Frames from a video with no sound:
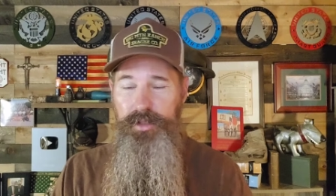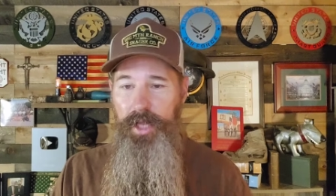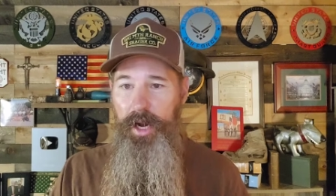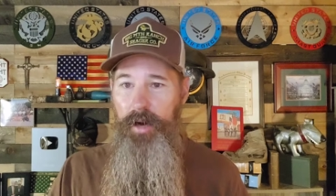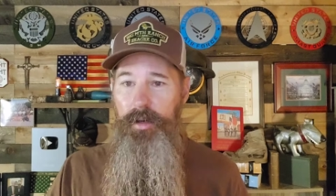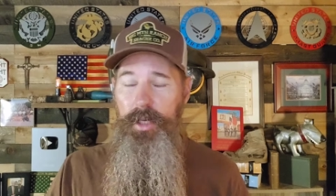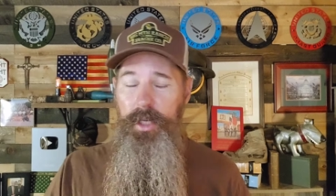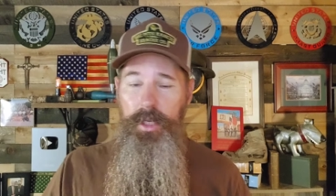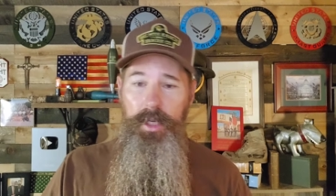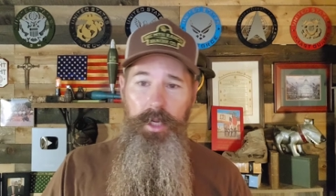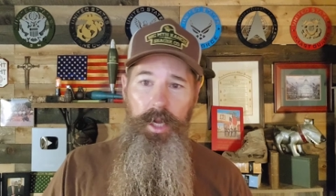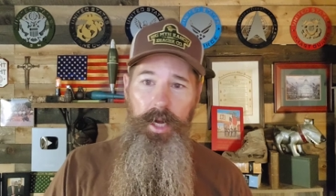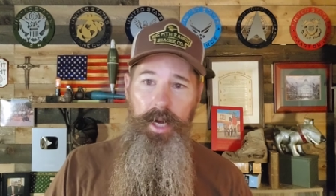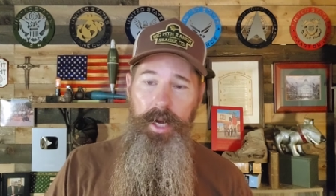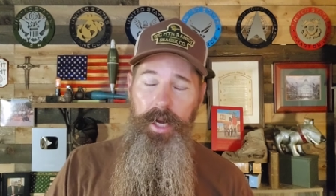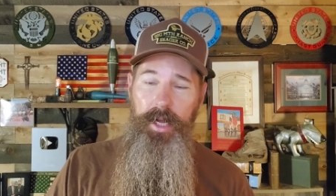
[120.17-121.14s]
there
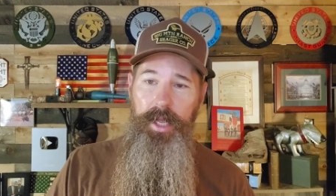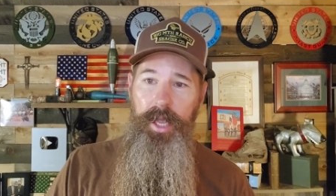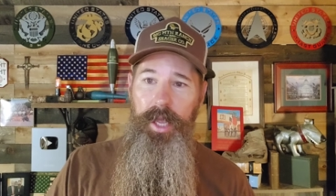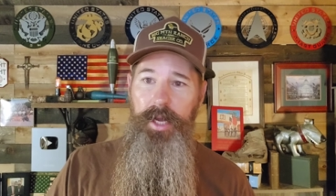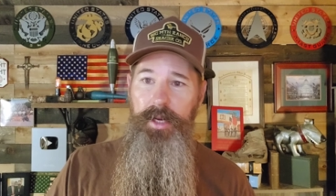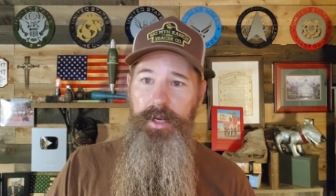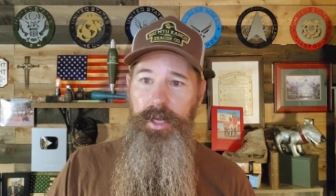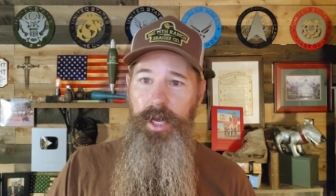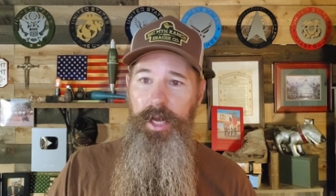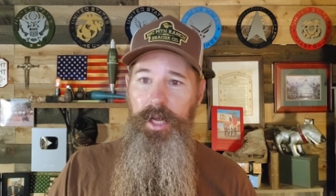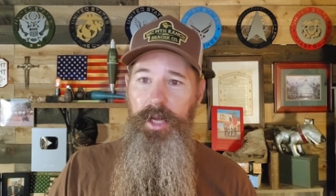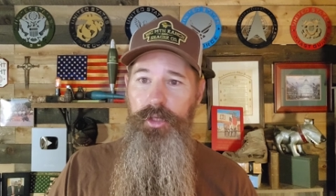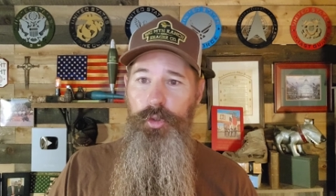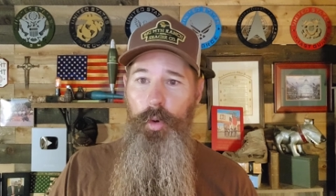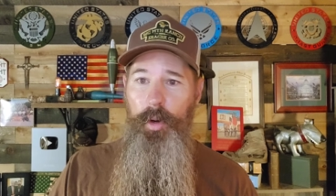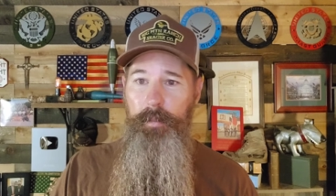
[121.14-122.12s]
uh, and uh,
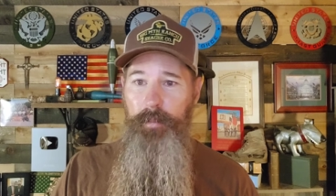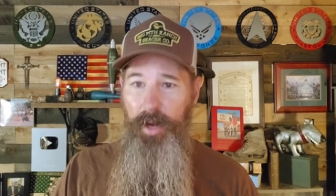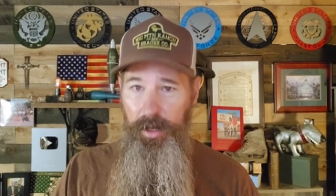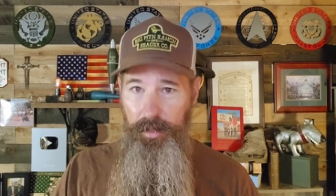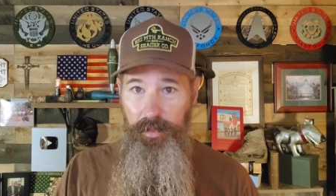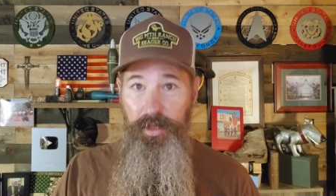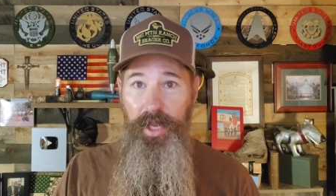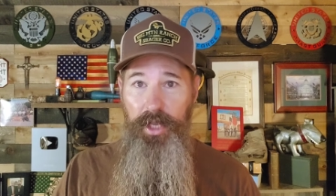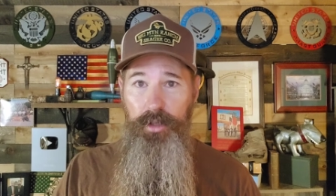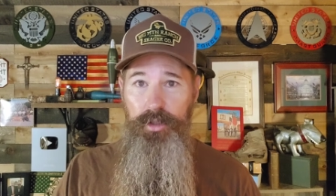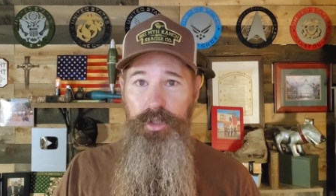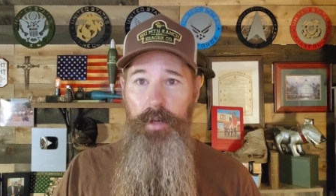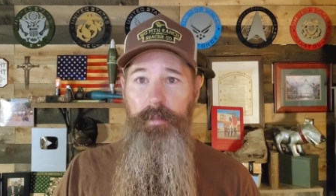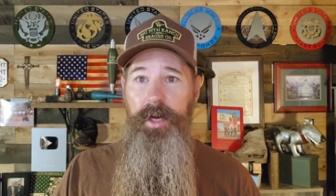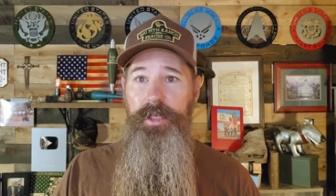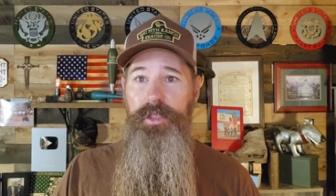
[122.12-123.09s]
a join button. Thank you
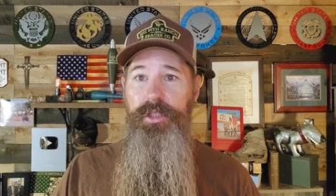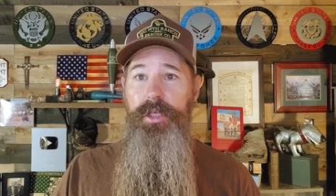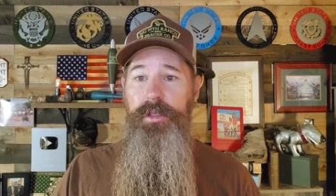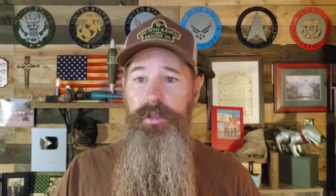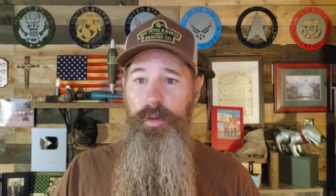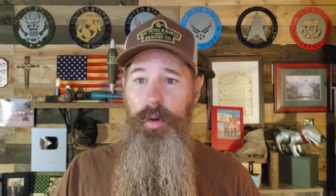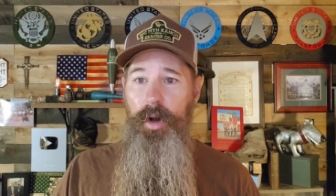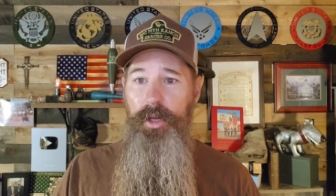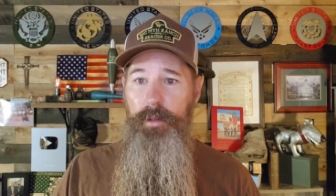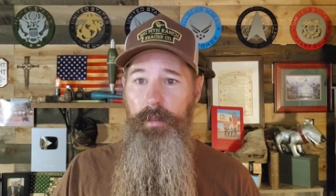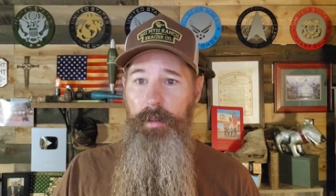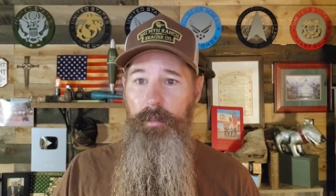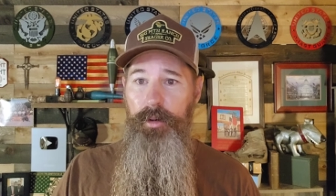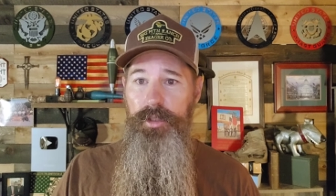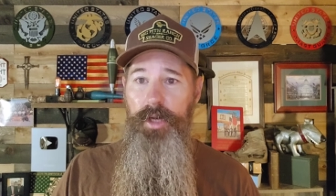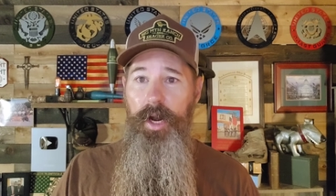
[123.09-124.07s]
so much to all you
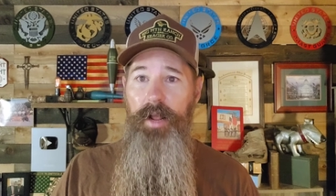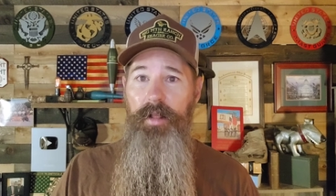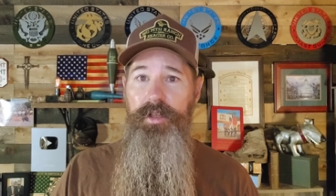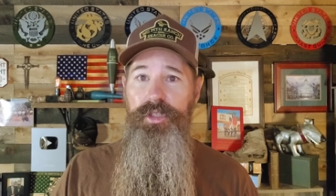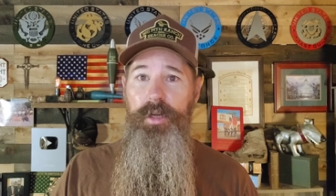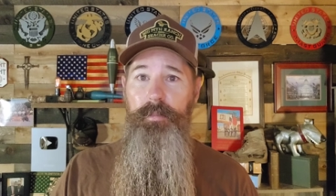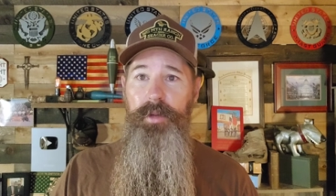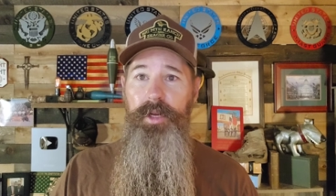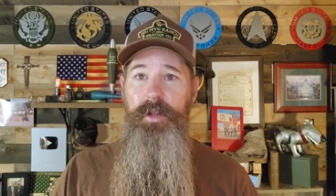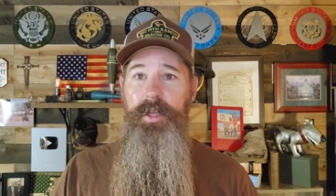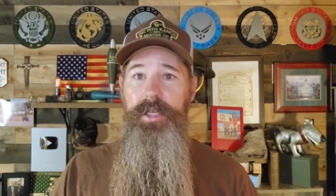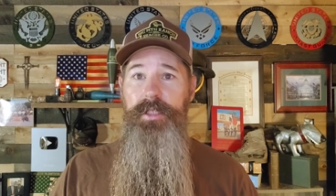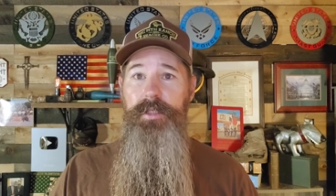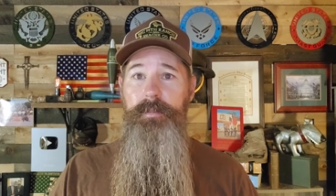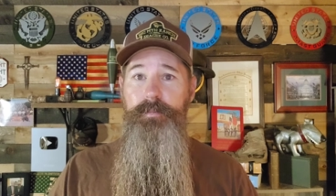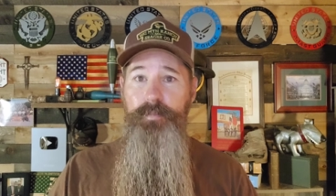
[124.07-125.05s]
members. All right, let's jump into
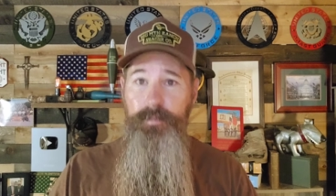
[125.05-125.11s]
this.